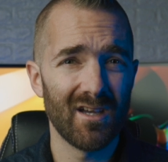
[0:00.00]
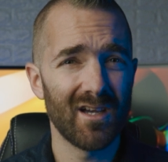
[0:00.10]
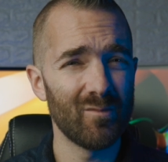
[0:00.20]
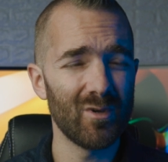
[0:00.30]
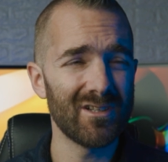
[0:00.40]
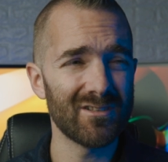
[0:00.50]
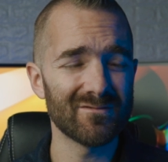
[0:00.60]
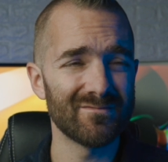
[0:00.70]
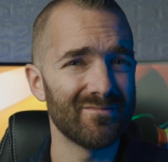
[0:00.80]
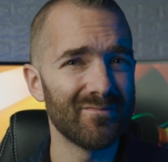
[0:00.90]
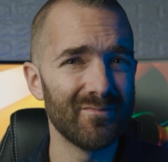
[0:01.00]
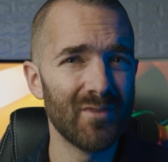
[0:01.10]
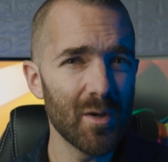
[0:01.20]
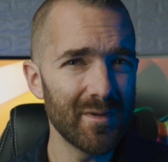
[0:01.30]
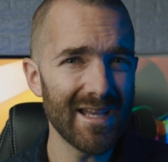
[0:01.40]
And well,
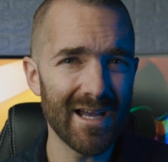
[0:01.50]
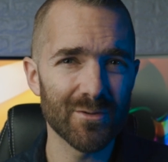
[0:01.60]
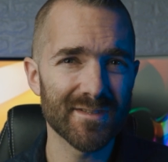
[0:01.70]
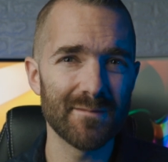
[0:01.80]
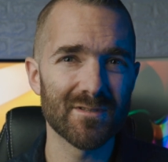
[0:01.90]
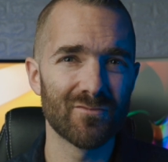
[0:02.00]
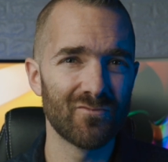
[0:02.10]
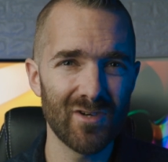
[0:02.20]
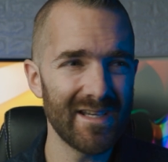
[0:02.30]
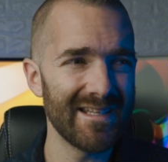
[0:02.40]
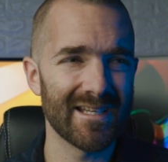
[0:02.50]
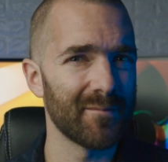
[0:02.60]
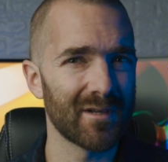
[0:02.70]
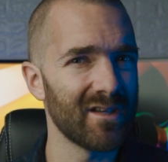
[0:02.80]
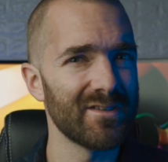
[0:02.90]
nobody else seems to really
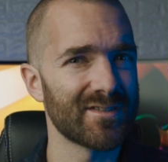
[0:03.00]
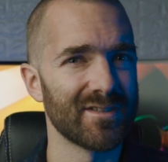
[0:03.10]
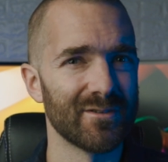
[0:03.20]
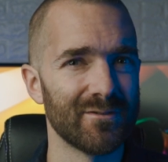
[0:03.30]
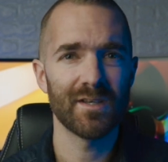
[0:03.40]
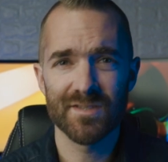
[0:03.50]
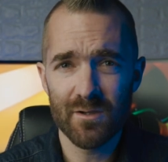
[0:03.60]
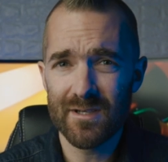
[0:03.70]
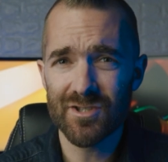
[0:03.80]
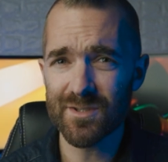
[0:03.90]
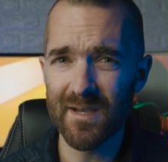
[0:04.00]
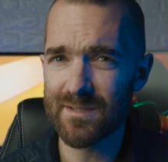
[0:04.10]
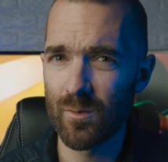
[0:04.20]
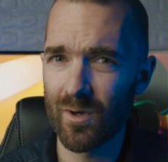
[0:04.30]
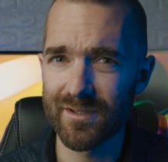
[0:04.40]
come close still. So it just makes
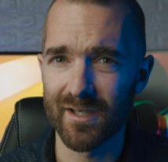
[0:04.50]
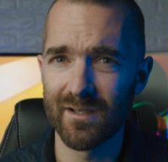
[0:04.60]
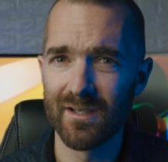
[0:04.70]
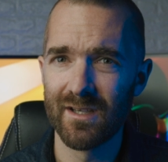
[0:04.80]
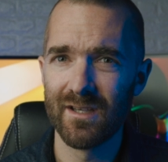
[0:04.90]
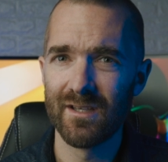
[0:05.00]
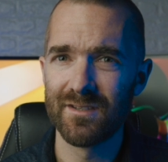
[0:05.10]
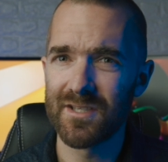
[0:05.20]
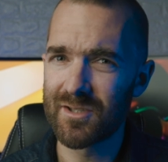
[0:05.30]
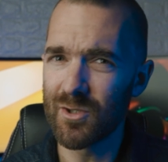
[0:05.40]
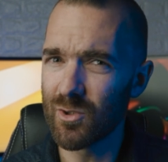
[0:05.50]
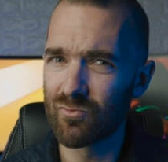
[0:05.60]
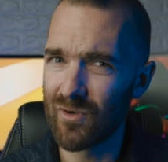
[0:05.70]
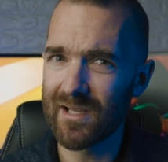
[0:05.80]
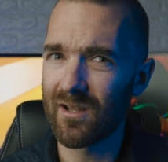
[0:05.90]
me wonder, did Google
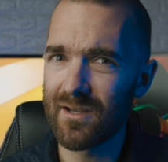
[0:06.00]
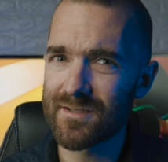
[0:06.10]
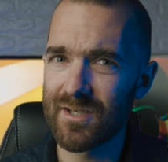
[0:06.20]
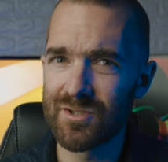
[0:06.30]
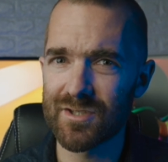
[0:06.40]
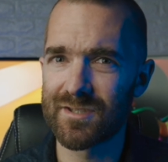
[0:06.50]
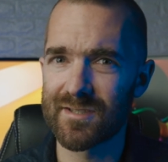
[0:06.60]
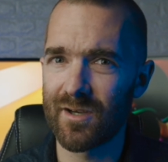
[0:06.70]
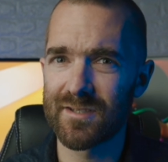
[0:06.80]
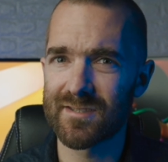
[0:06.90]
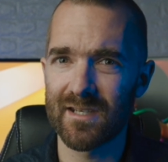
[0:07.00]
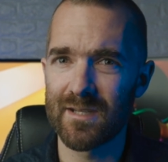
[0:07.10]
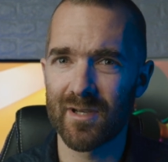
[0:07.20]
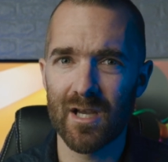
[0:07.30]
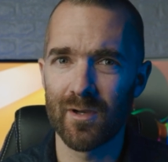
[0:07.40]
realize and just decide to suddenly
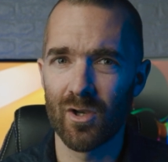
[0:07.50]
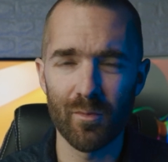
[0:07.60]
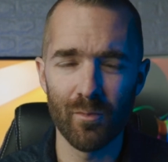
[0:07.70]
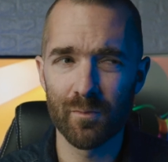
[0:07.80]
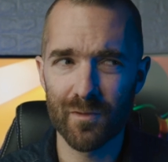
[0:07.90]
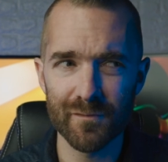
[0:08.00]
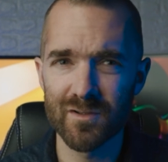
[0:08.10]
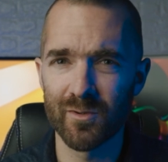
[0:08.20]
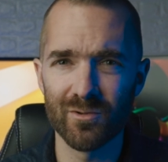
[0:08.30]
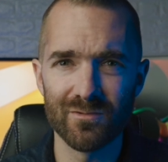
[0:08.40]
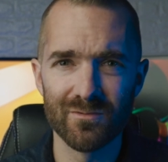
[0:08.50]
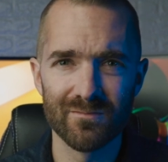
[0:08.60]
become a lot more profitable?